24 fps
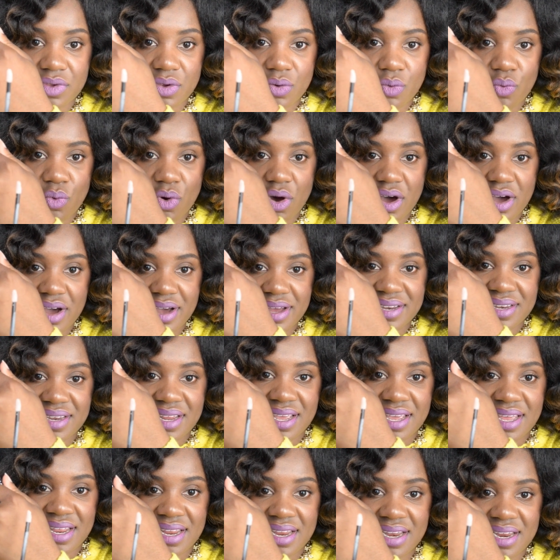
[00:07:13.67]
wand
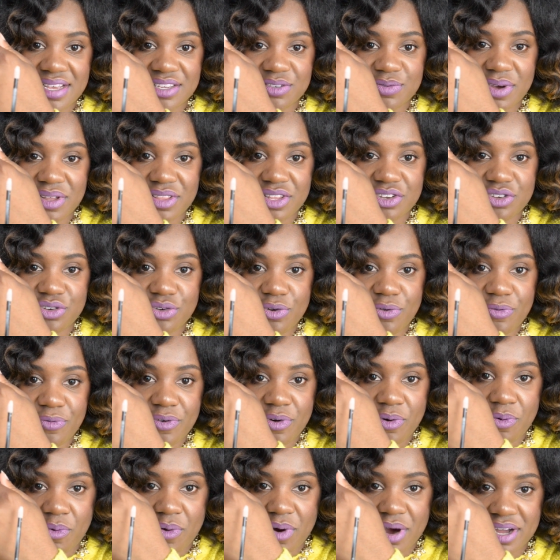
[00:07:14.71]
in it as well, the doe
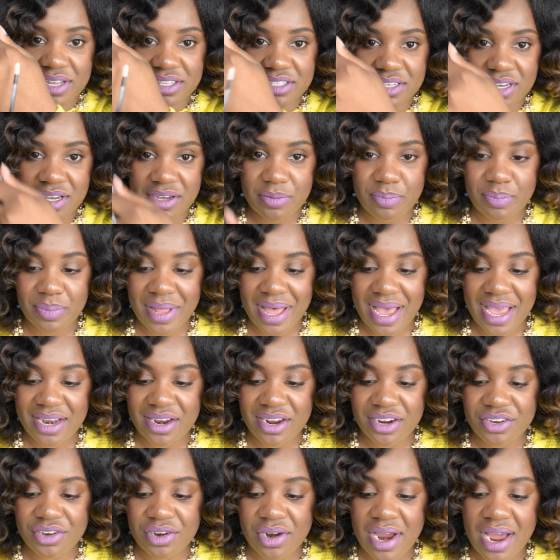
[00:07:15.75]
foot wand, to apply it
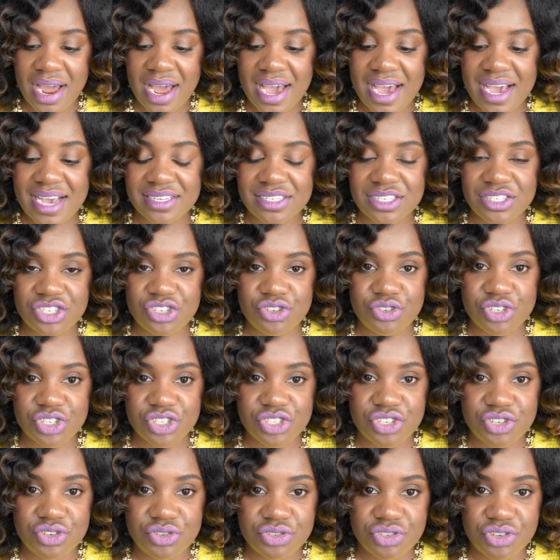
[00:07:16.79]
on your eyes, and you
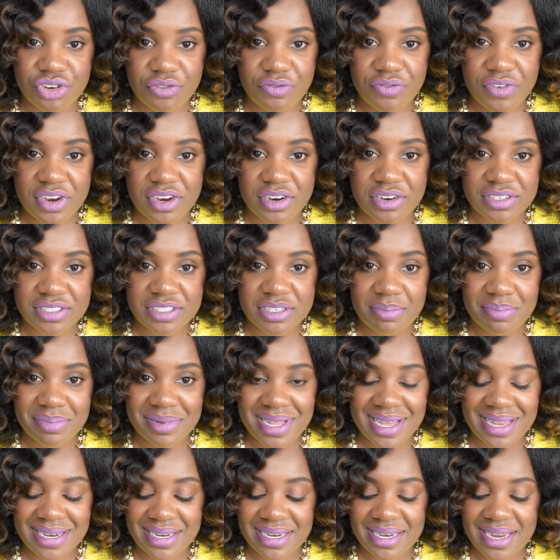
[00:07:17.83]
just use your fingers to
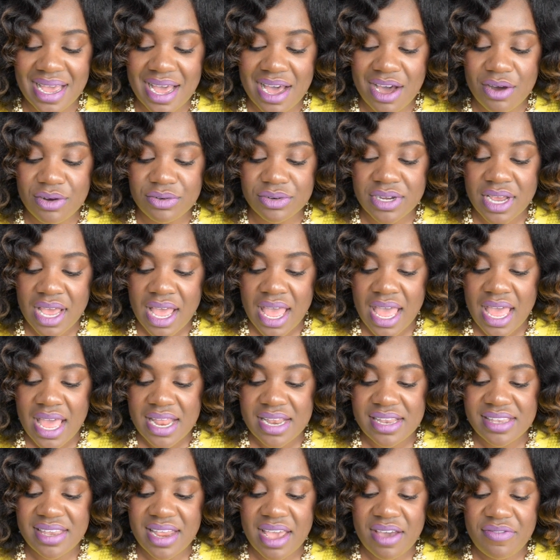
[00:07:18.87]
blend it out.
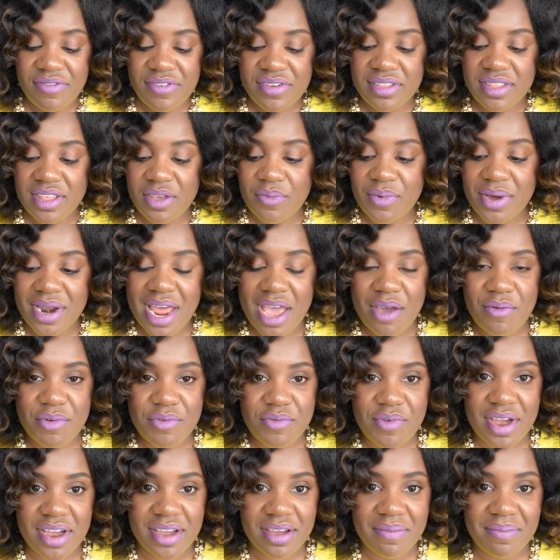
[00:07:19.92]
Definitely one I would
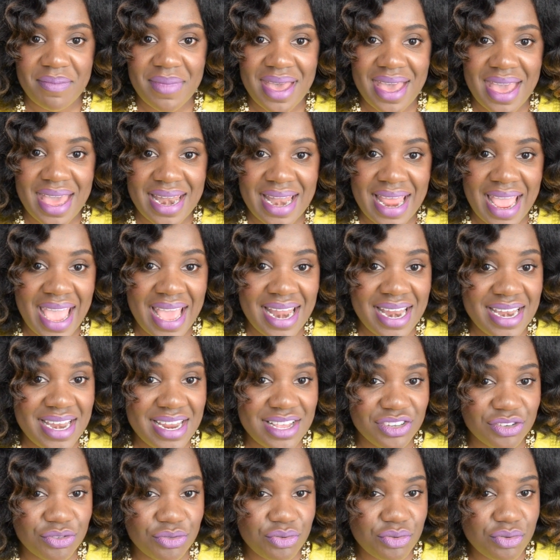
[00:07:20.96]
recommend, and it
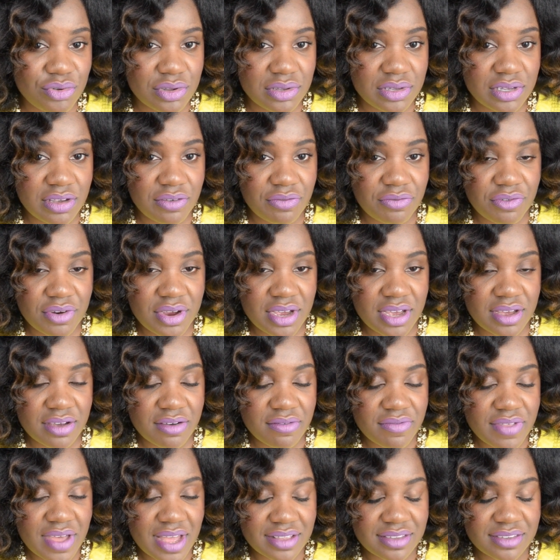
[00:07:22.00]
is cruelty free
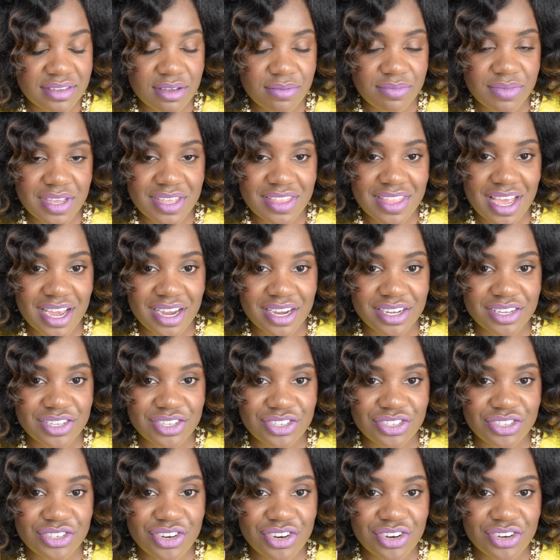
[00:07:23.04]
if that's something that
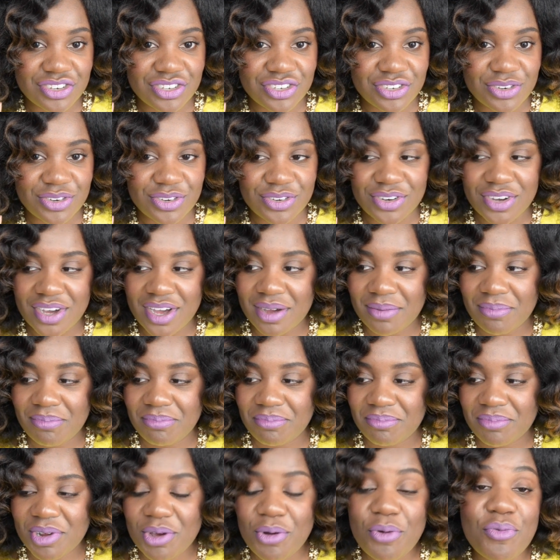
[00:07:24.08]
concerns you.
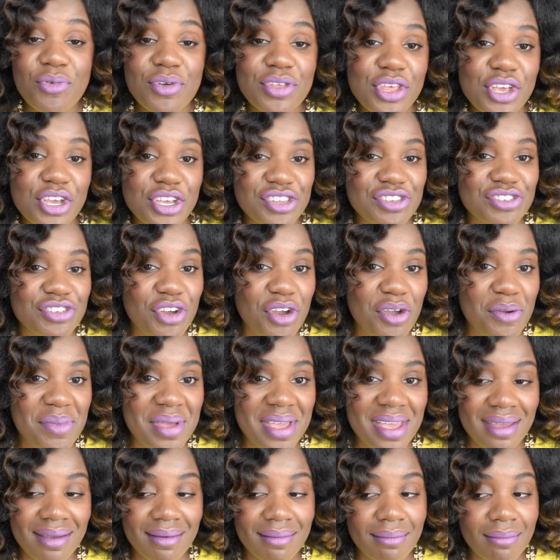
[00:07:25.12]
Don't really concern
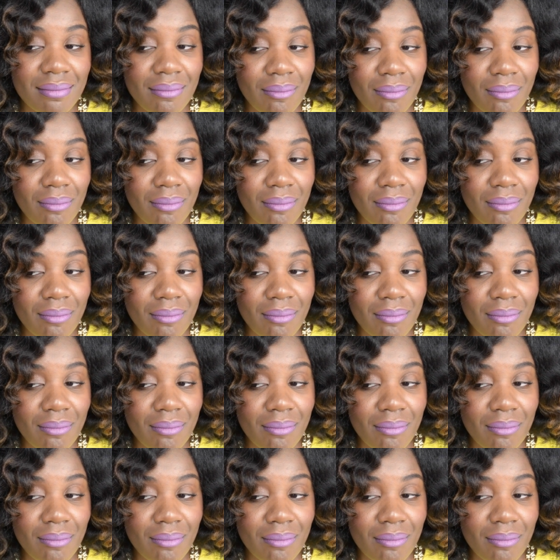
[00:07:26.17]
me,